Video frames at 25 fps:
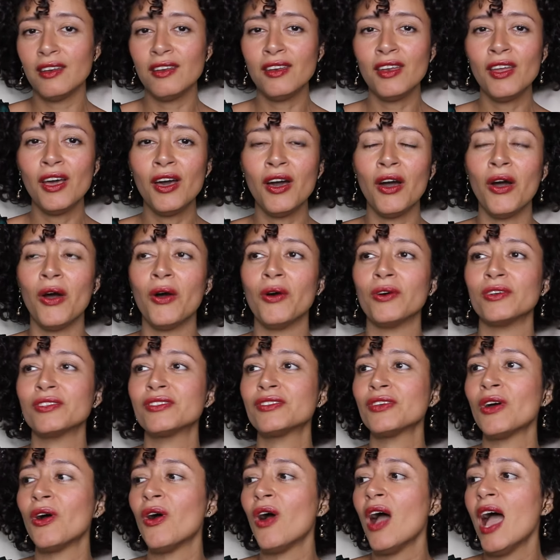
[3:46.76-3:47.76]
no,
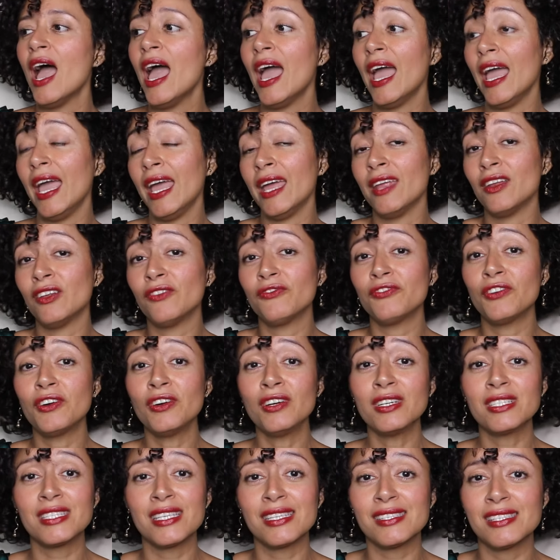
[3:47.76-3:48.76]
so, and of
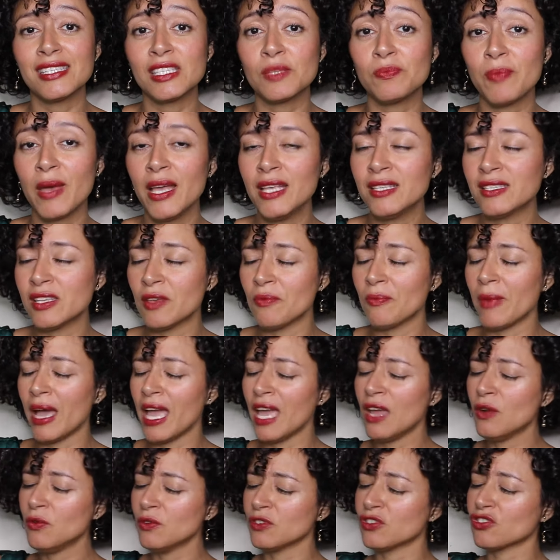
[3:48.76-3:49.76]
course it's expensive. My
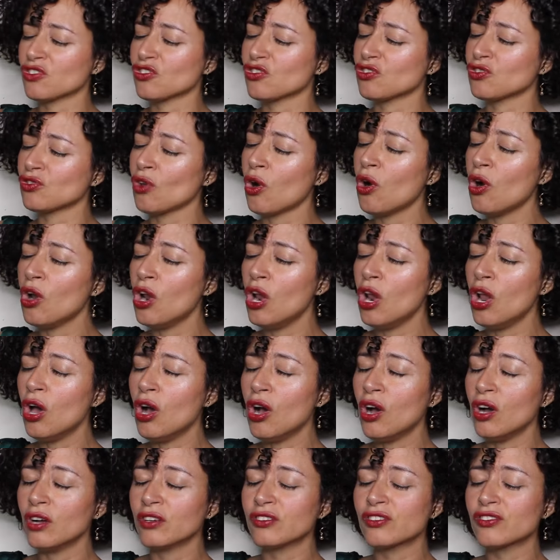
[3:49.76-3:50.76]
hair was so
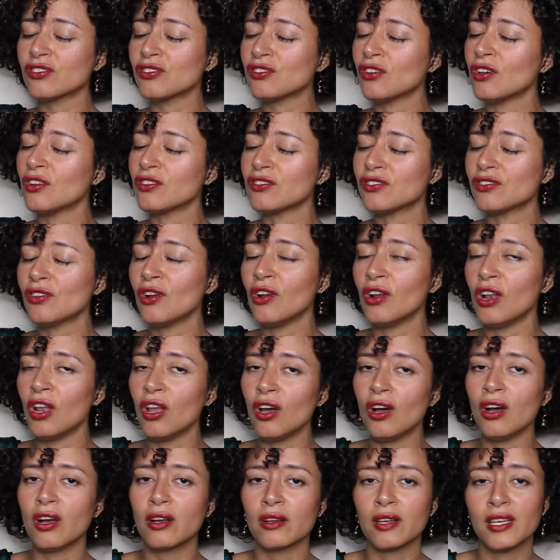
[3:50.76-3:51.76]
long, so, so
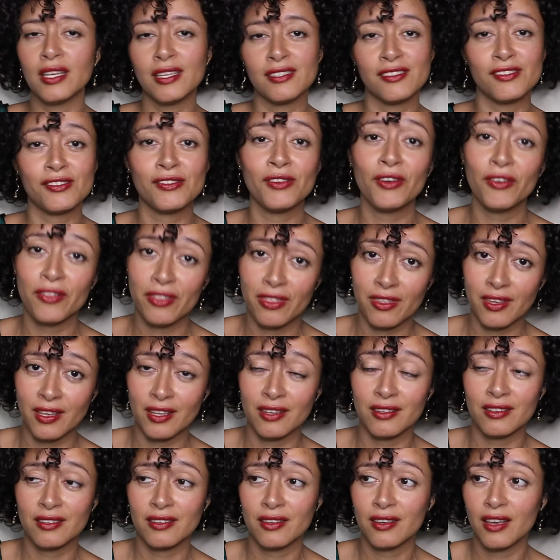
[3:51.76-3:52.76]
long, and so
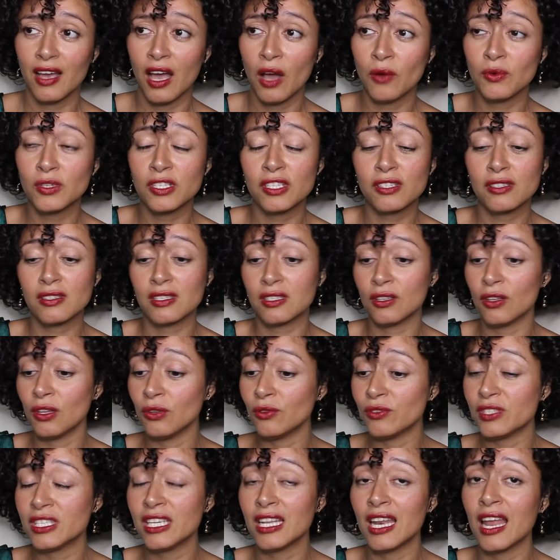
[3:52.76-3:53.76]
thin. I was
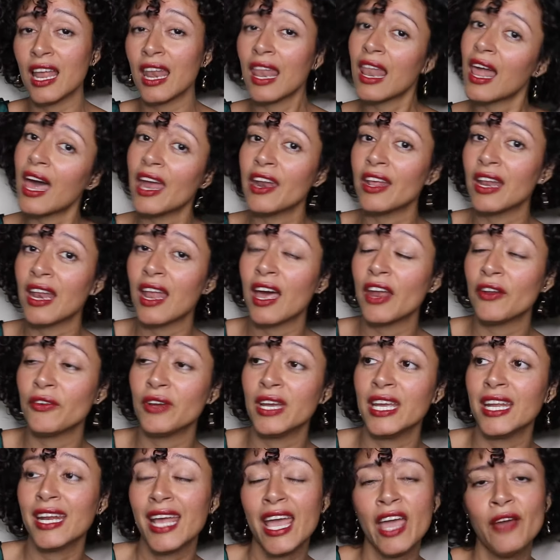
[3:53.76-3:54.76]
losing a lot, a lot of
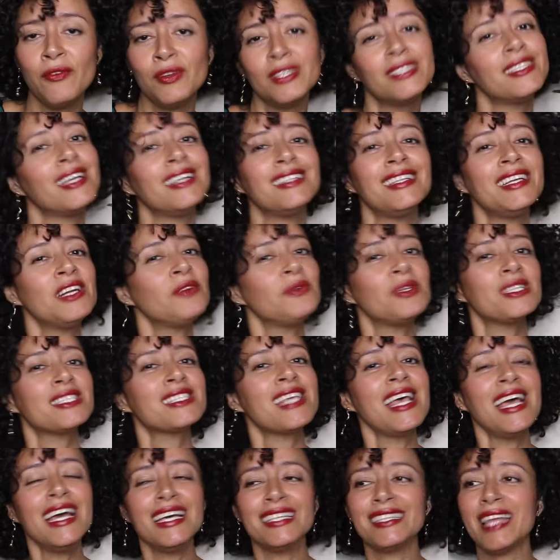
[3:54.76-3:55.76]
hair. Every time there was
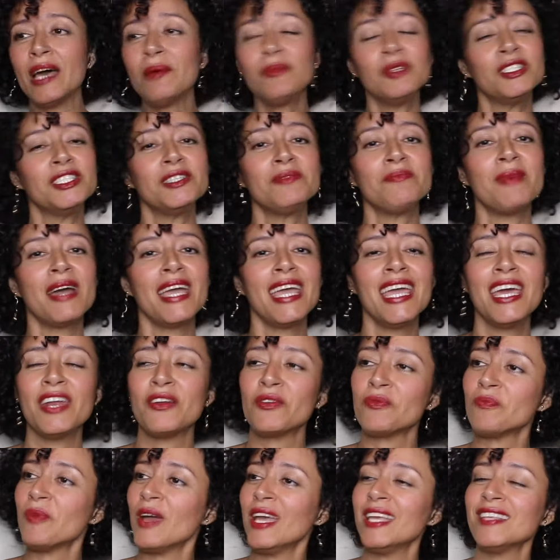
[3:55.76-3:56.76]
damage in my hair
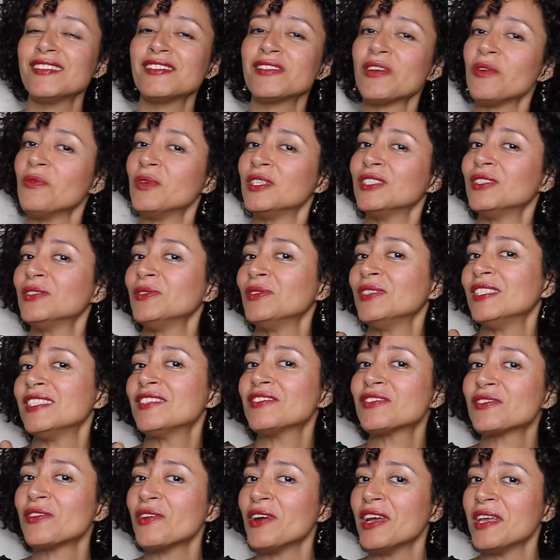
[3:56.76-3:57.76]
or paying someone to
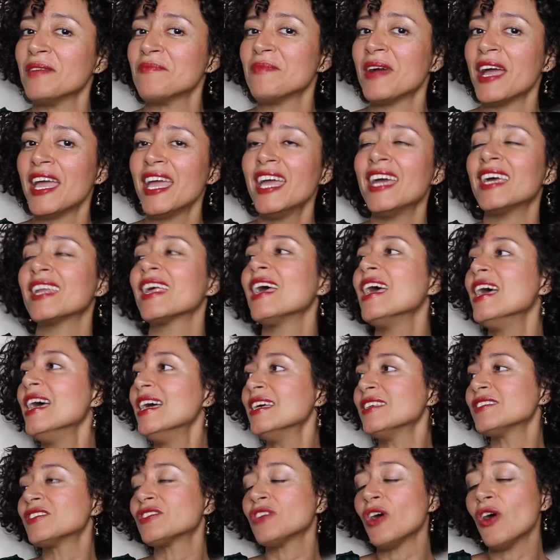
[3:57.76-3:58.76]
destroy my hair.
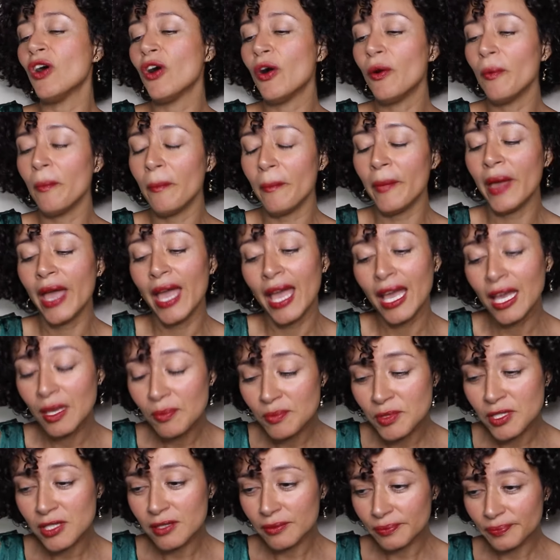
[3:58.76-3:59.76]
So,
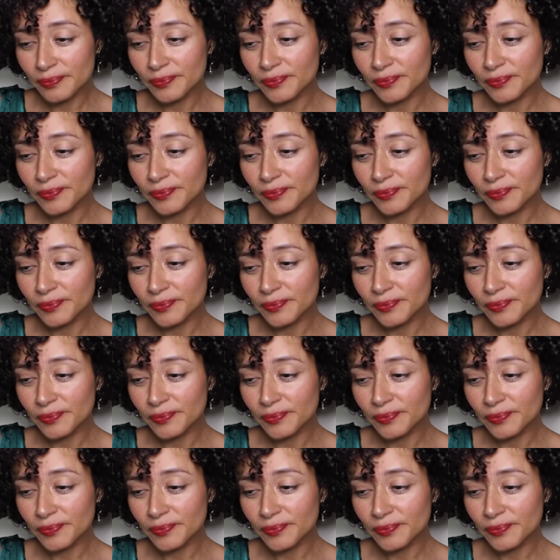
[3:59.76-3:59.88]
babes,